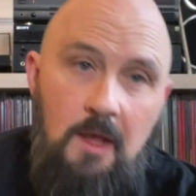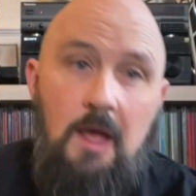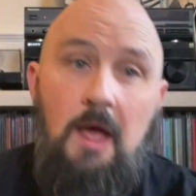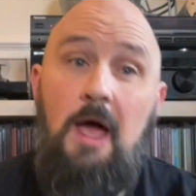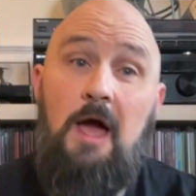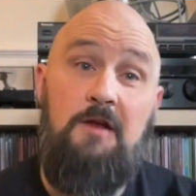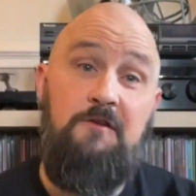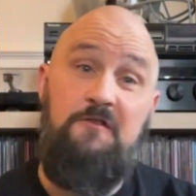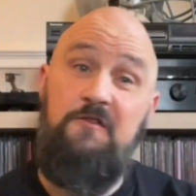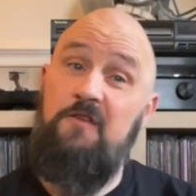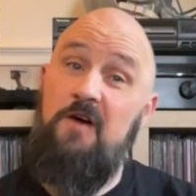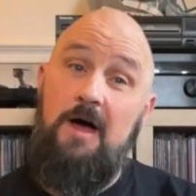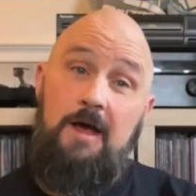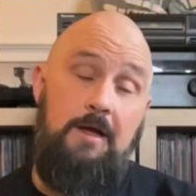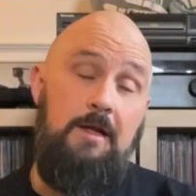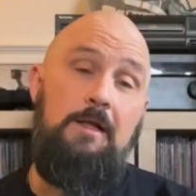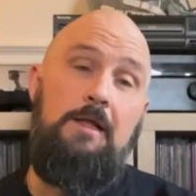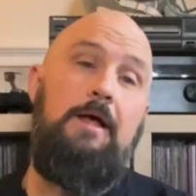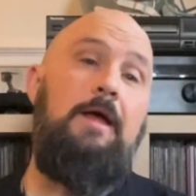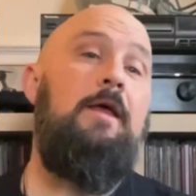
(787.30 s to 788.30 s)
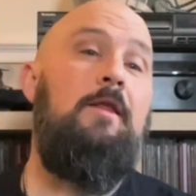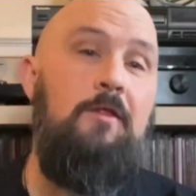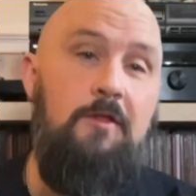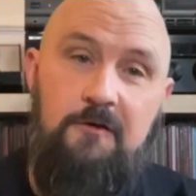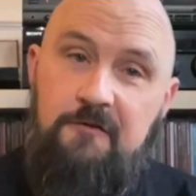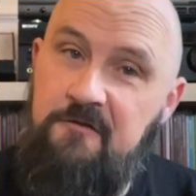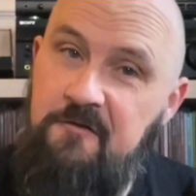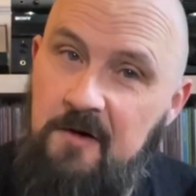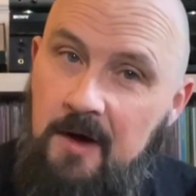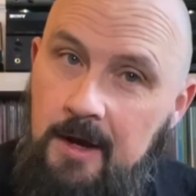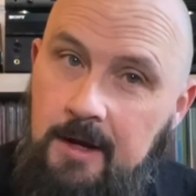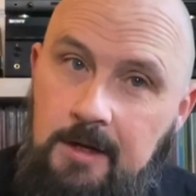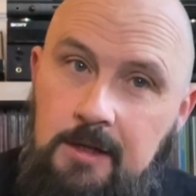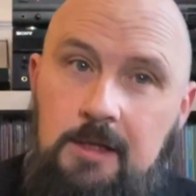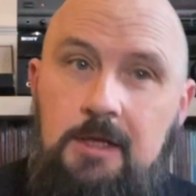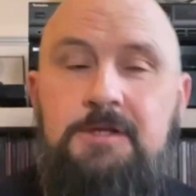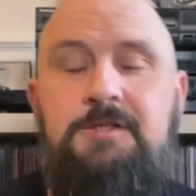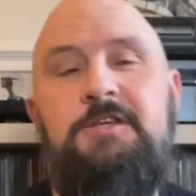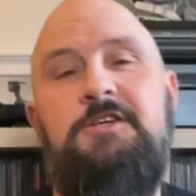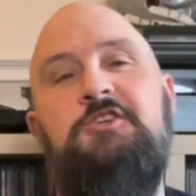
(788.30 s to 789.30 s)
And finally, the
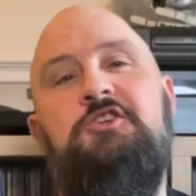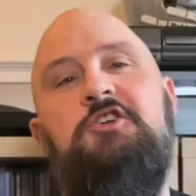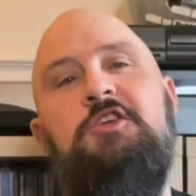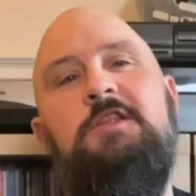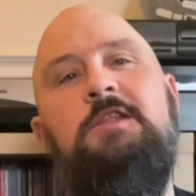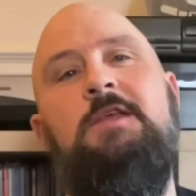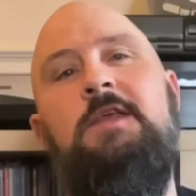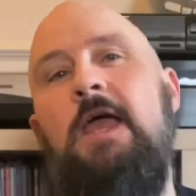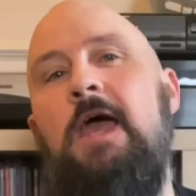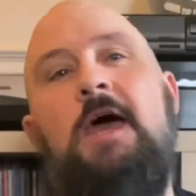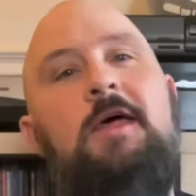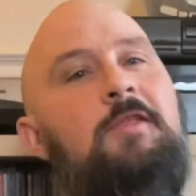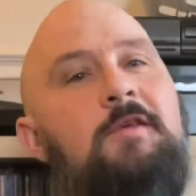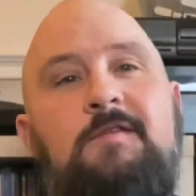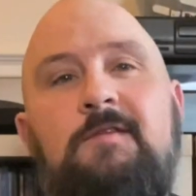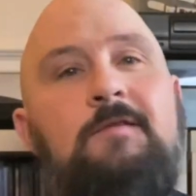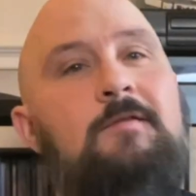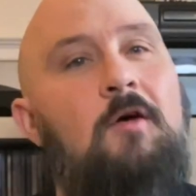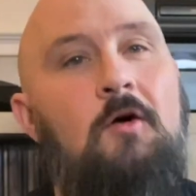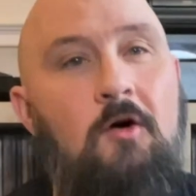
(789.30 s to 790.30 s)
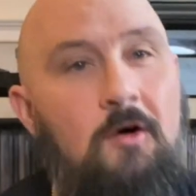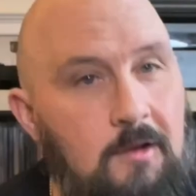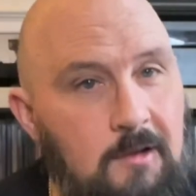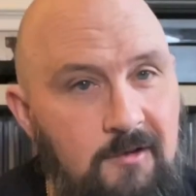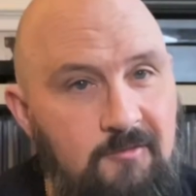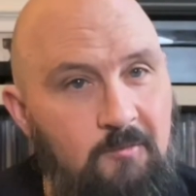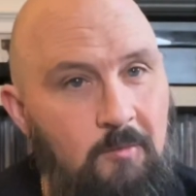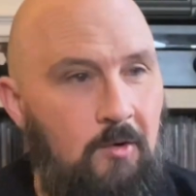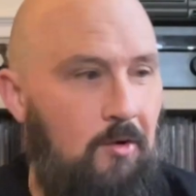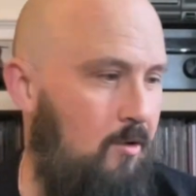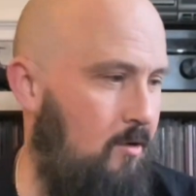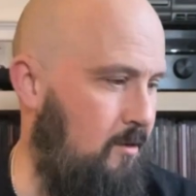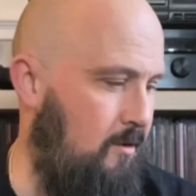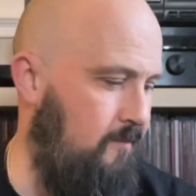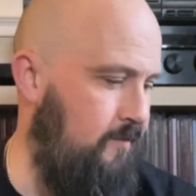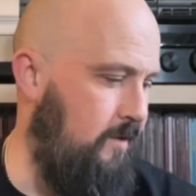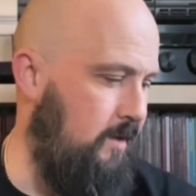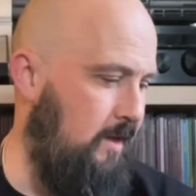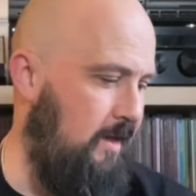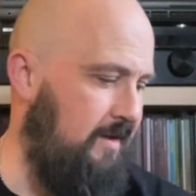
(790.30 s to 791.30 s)
final edition. Yeah, this is all I've bought
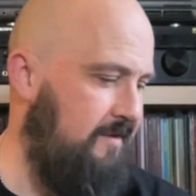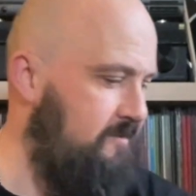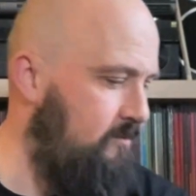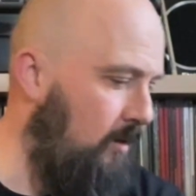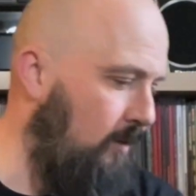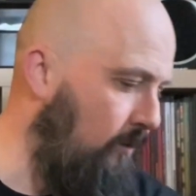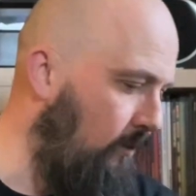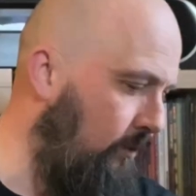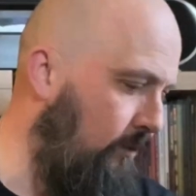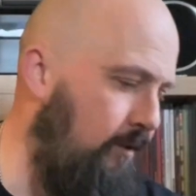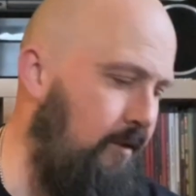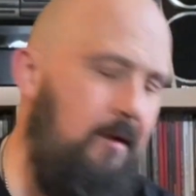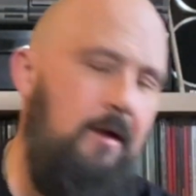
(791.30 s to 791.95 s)
over the last month.